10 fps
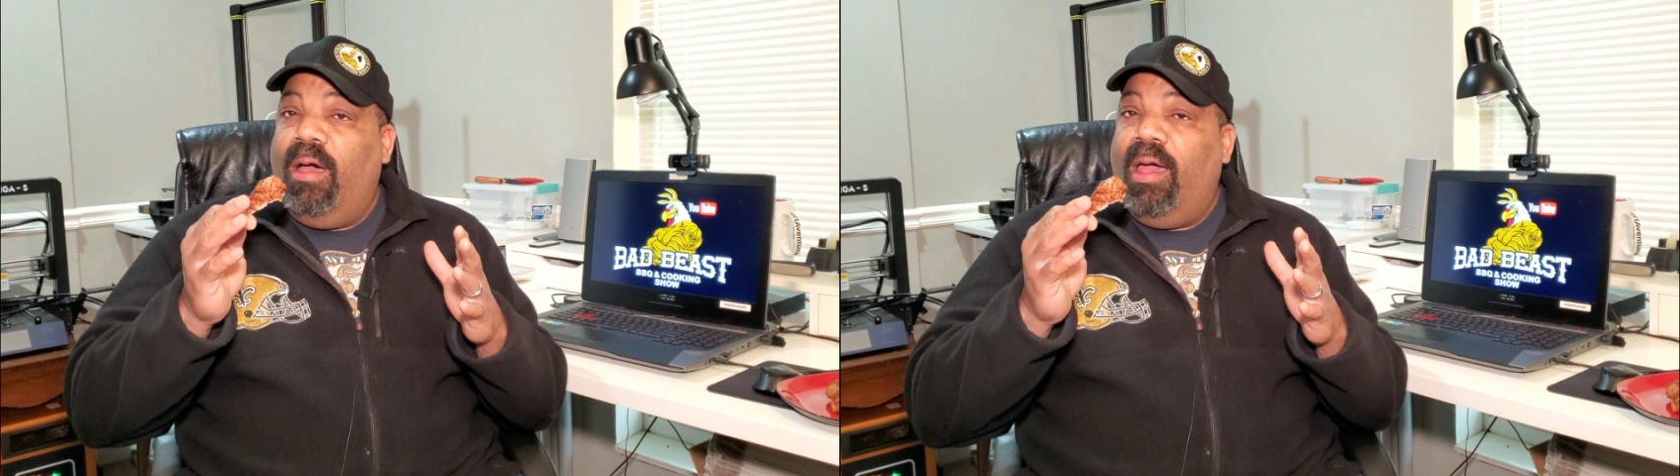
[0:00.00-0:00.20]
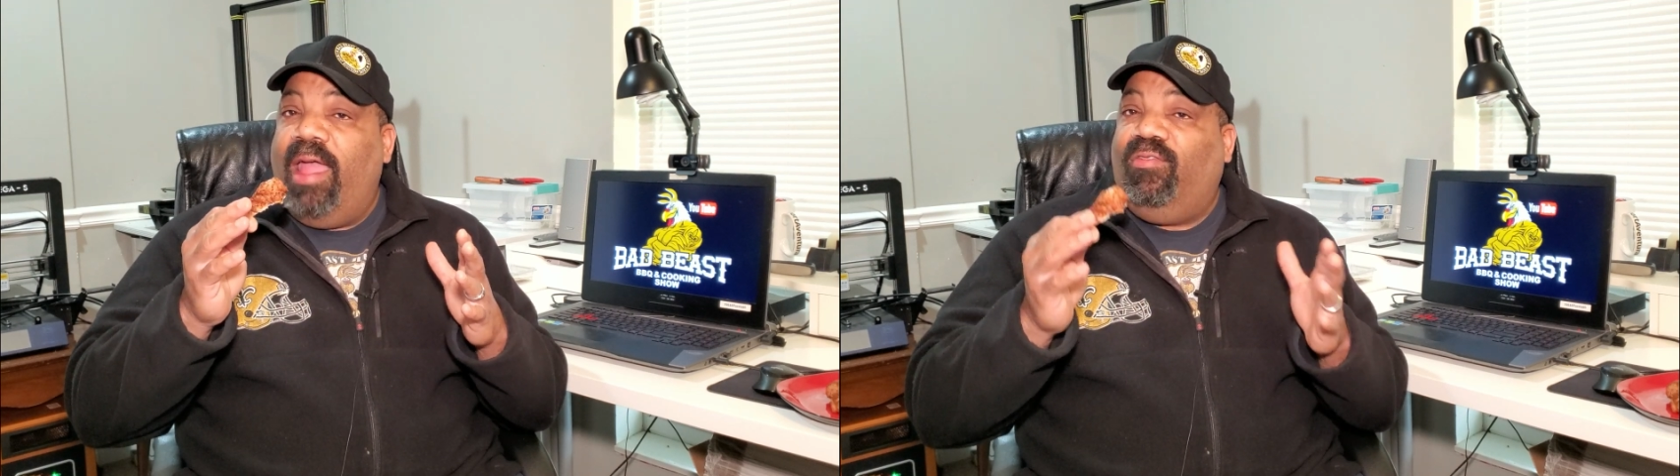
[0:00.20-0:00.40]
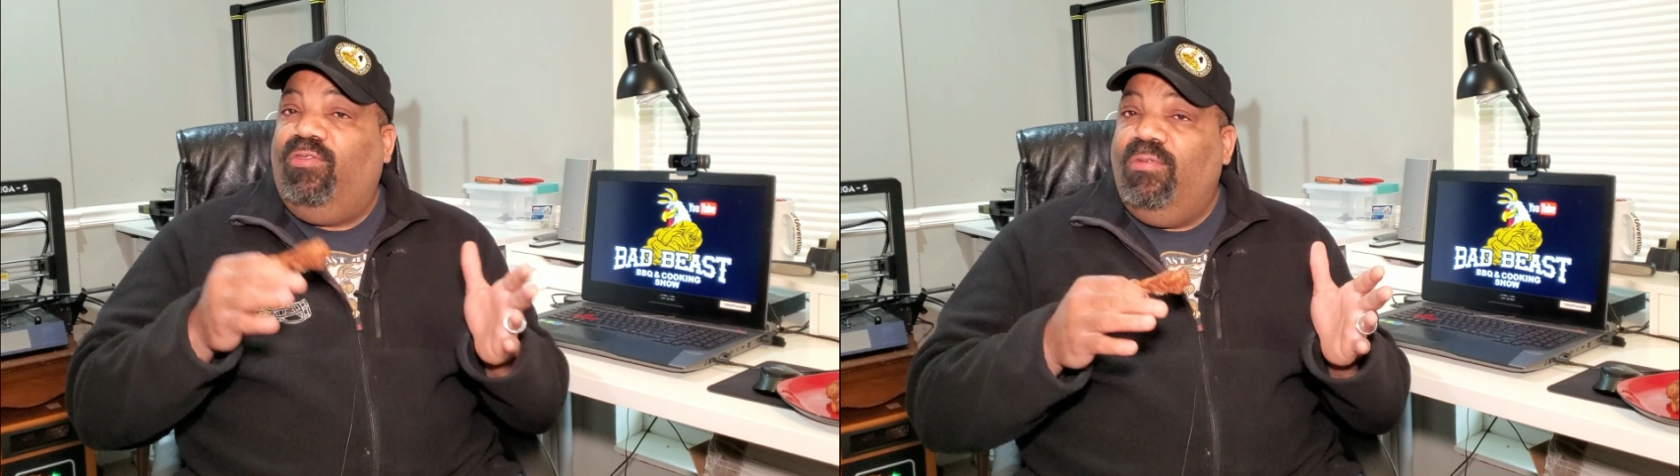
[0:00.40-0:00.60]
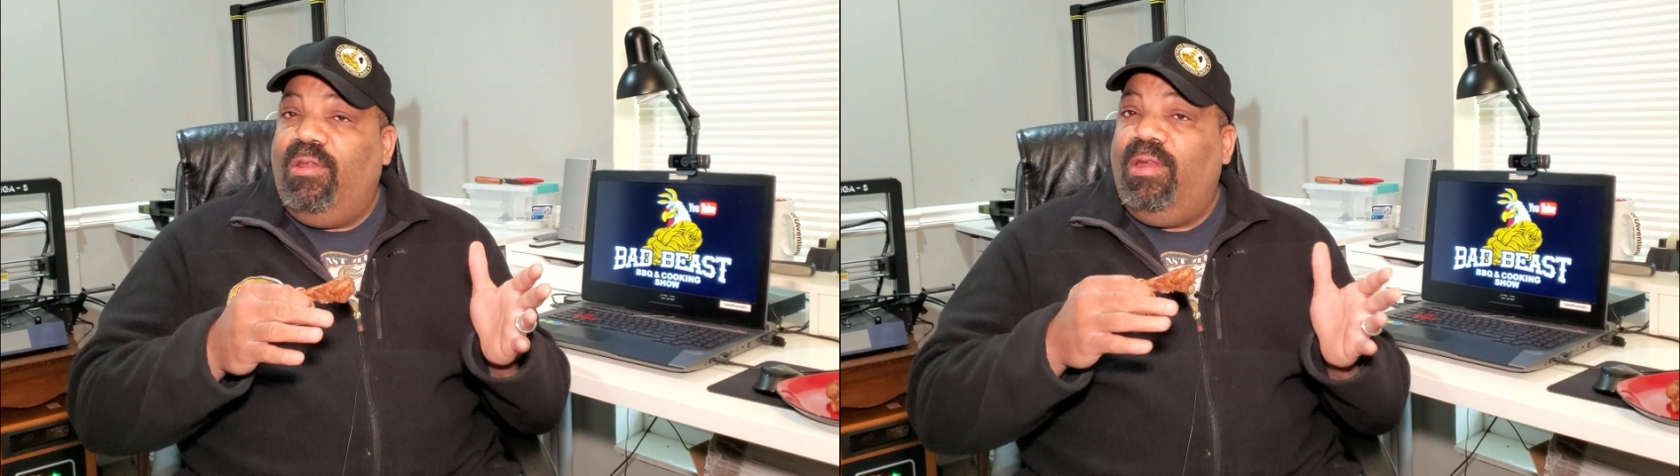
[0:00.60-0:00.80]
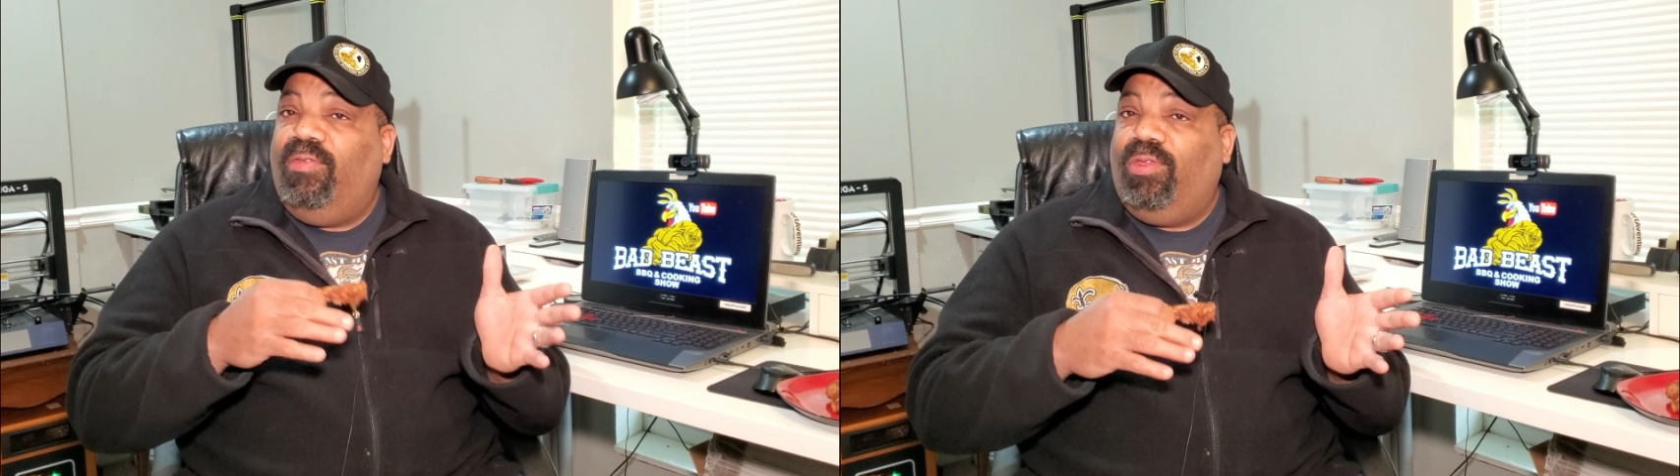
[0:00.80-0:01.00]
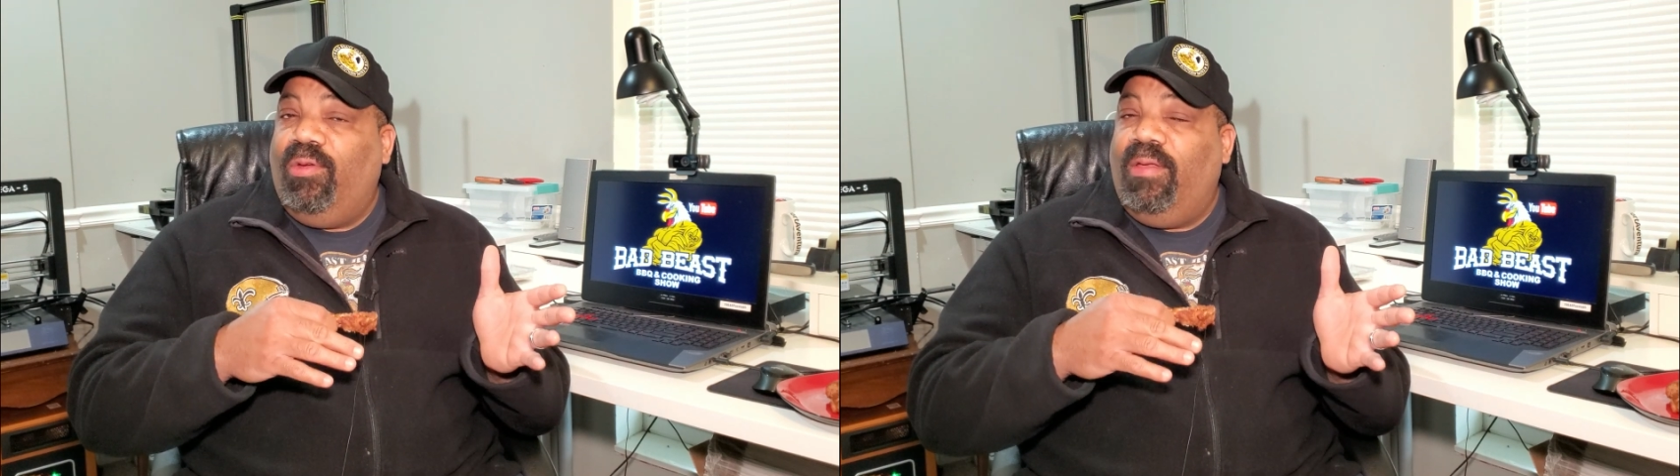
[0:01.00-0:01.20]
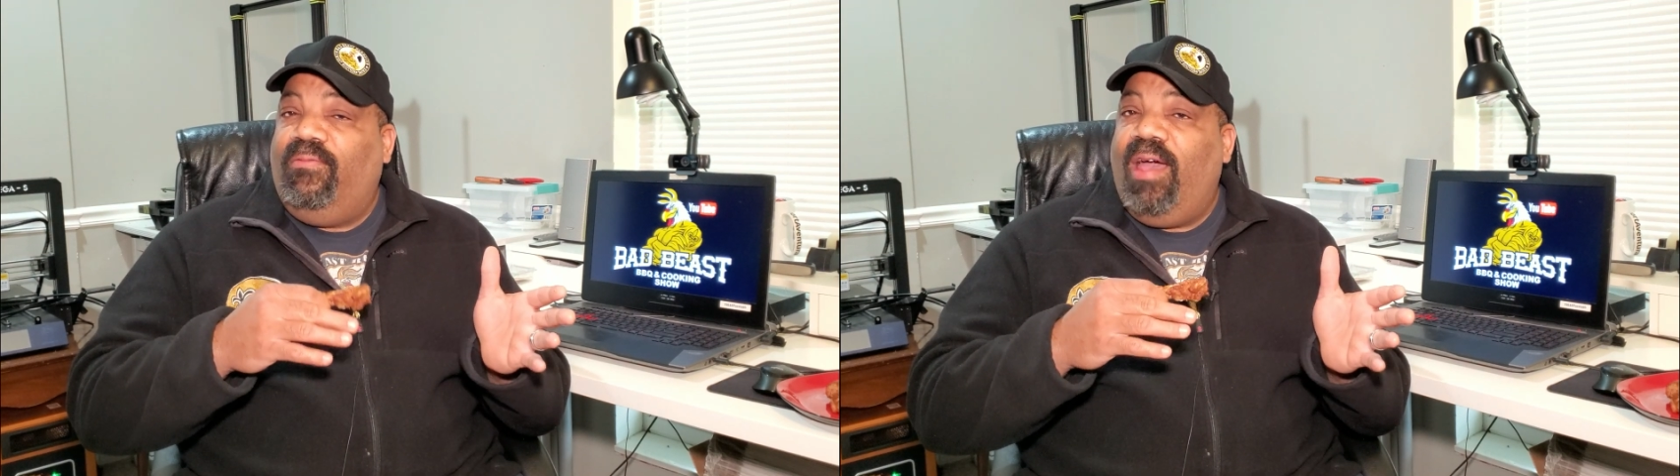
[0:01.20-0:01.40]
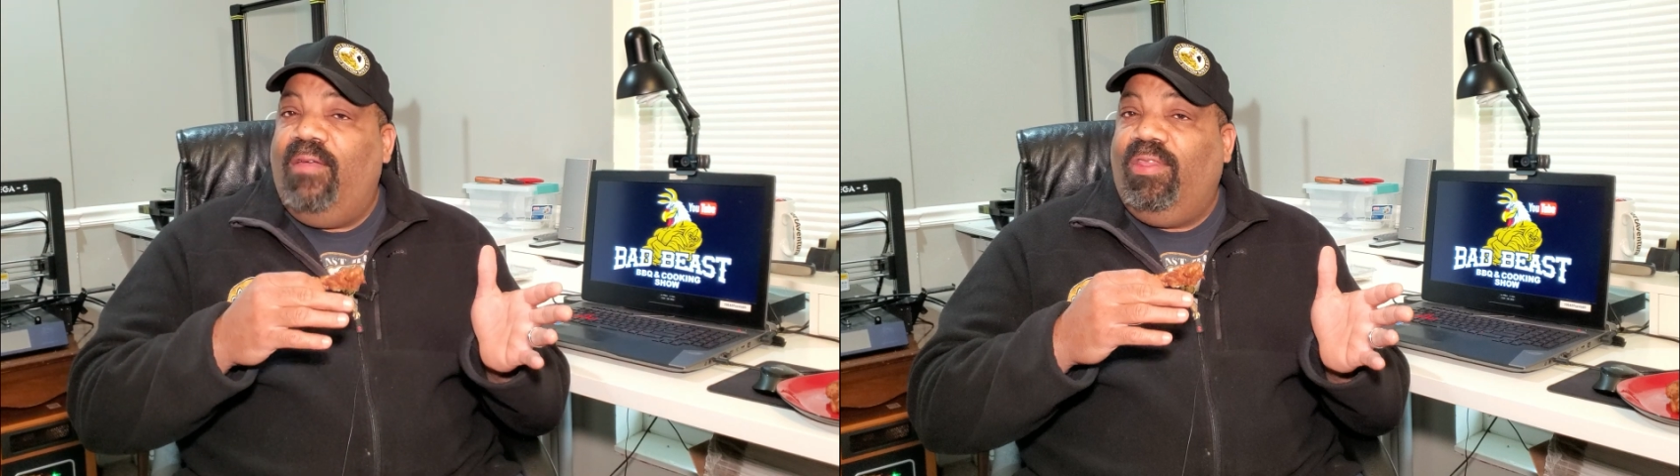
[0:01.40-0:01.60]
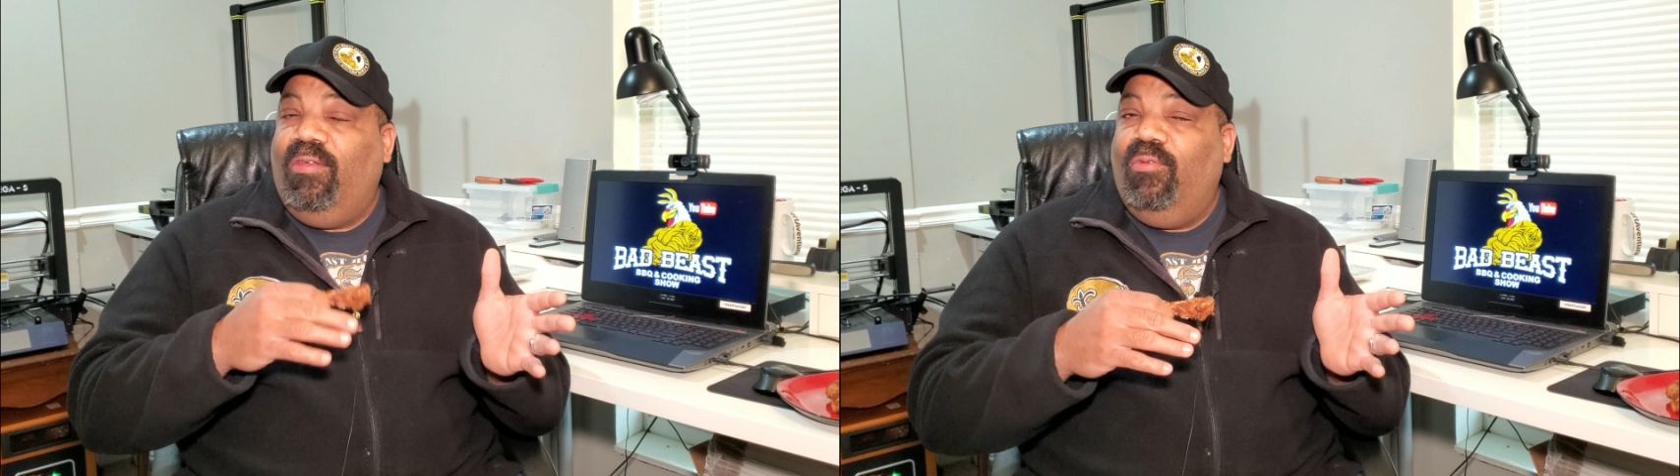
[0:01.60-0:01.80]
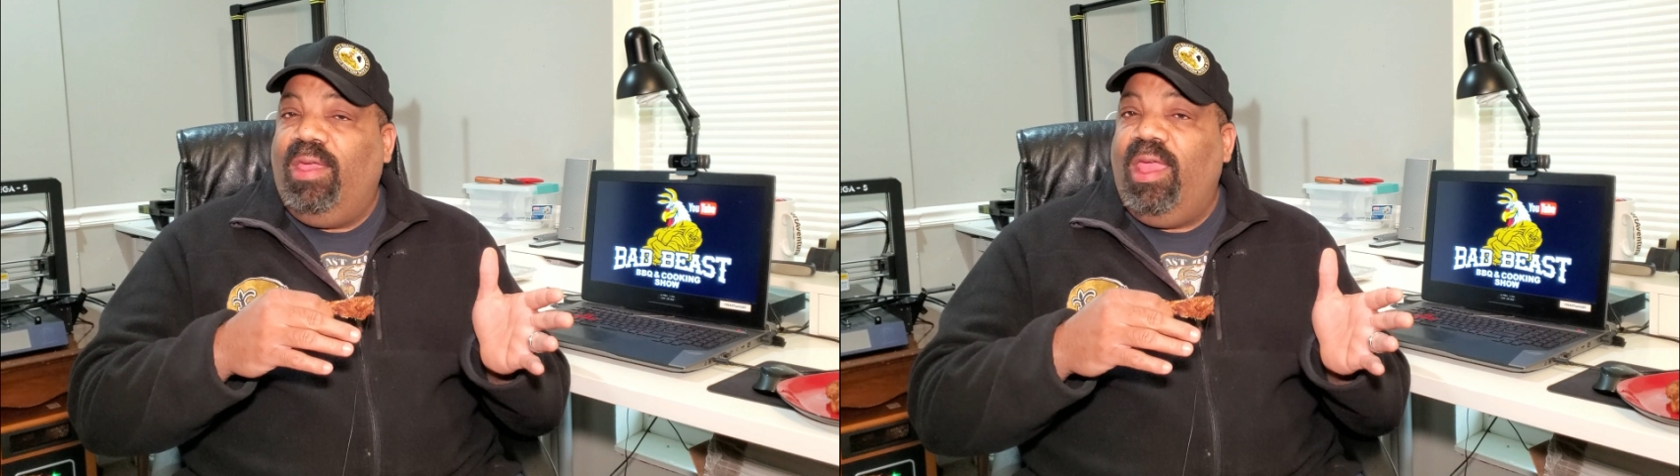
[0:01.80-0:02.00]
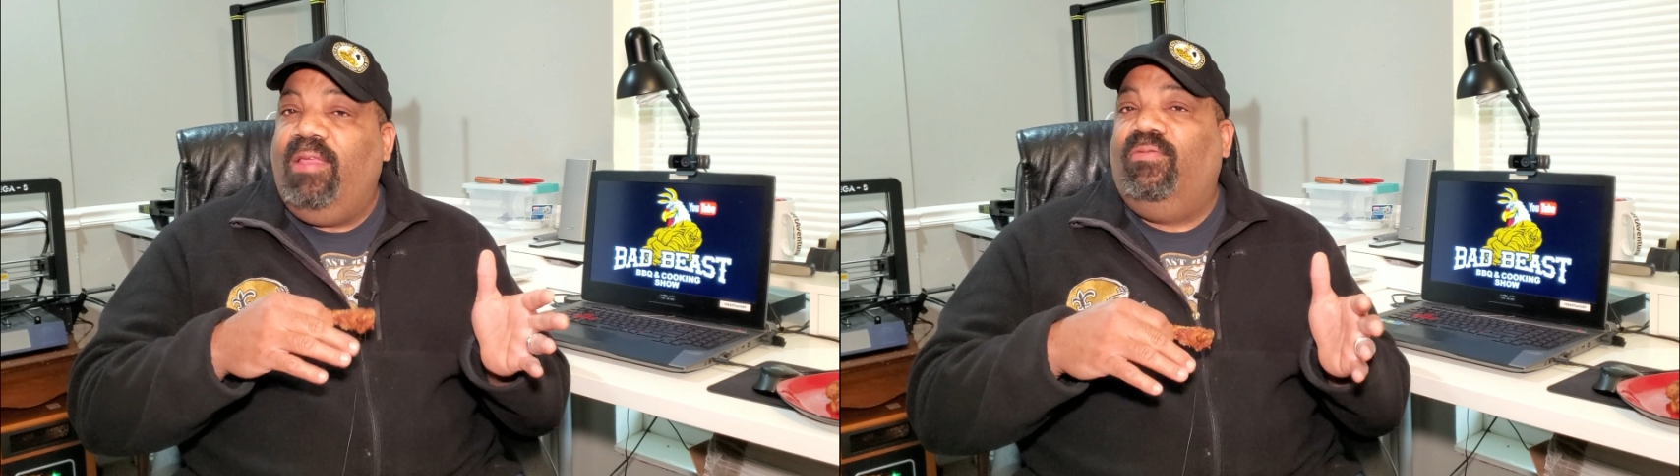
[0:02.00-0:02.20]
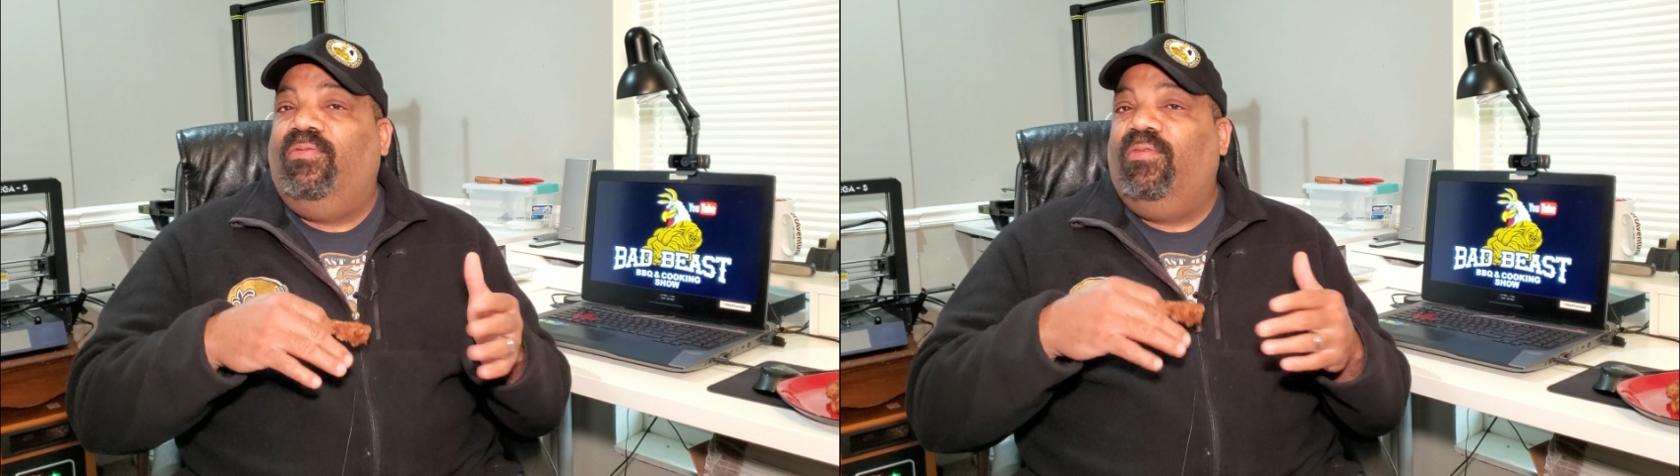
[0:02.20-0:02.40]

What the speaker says: at 235 degrees